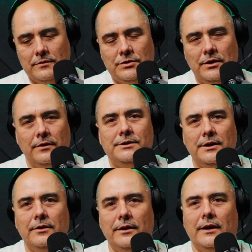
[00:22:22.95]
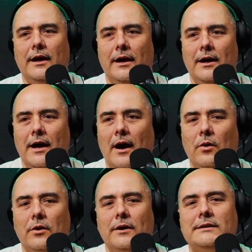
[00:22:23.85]
Sharing
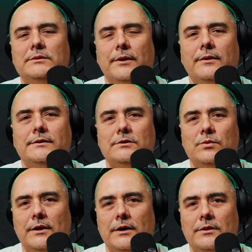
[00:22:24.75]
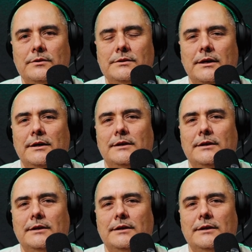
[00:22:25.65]
our experiences with others